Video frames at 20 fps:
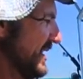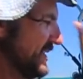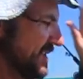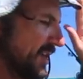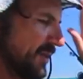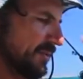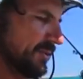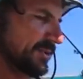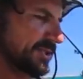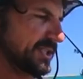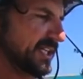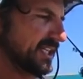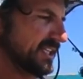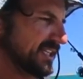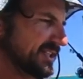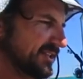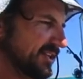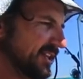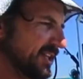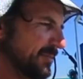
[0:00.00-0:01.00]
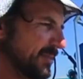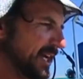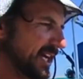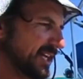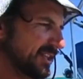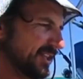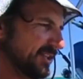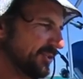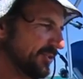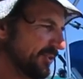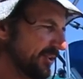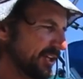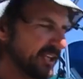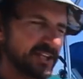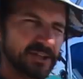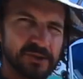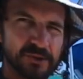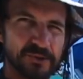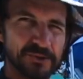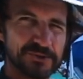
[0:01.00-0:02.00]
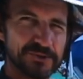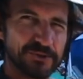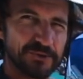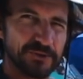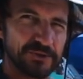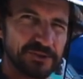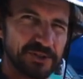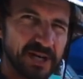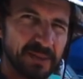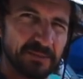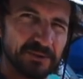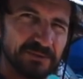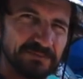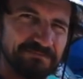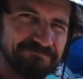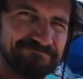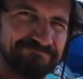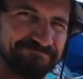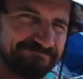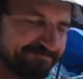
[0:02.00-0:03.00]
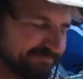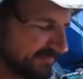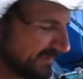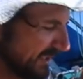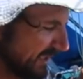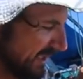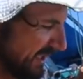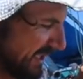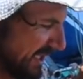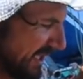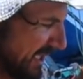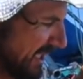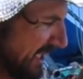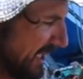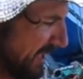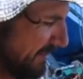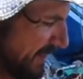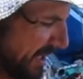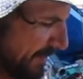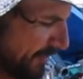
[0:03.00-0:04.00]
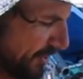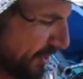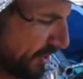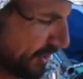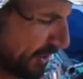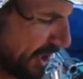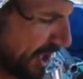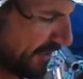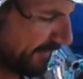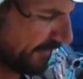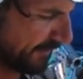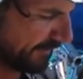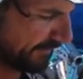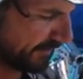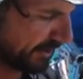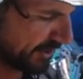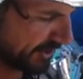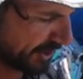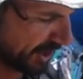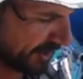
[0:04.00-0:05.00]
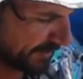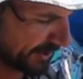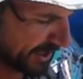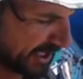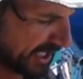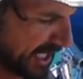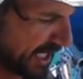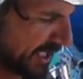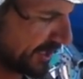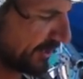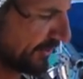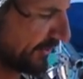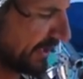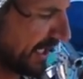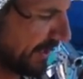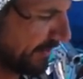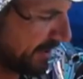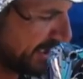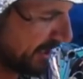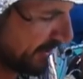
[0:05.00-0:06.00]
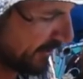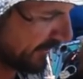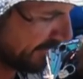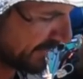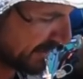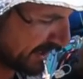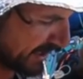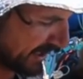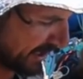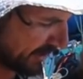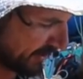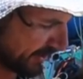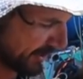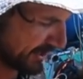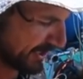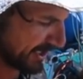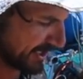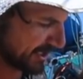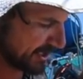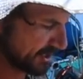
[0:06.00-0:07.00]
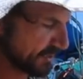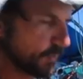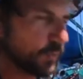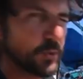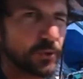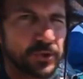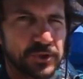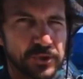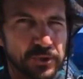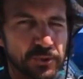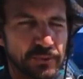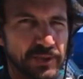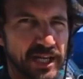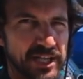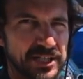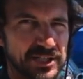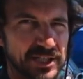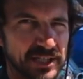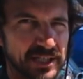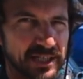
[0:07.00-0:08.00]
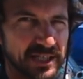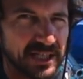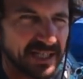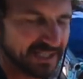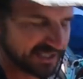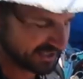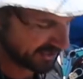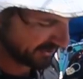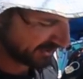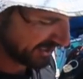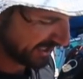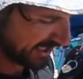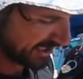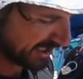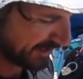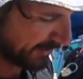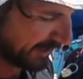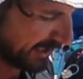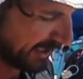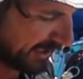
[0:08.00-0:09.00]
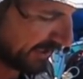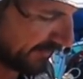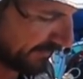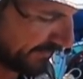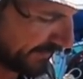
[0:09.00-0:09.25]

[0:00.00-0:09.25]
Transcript: So we'll stick this on the back of the dory that caused all the trouble um, and pull her over a few times. I can't do it up here obviously because this is a water cooled engine so it needs to be